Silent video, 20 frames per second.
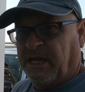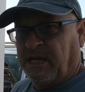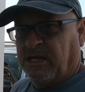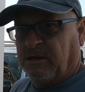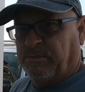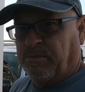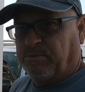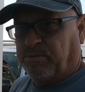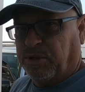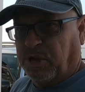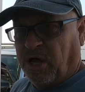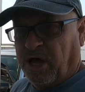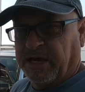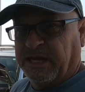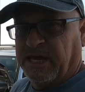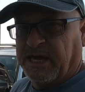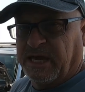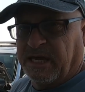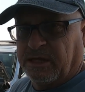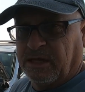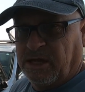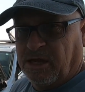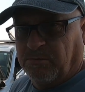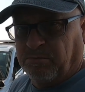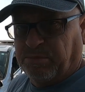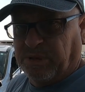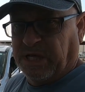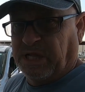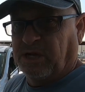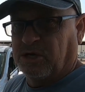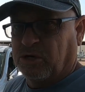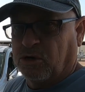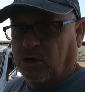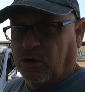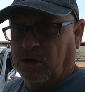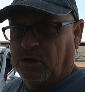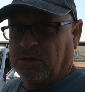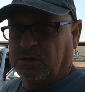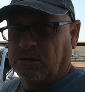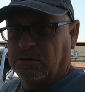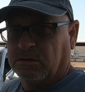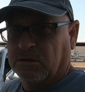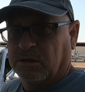need to plug in the umbilical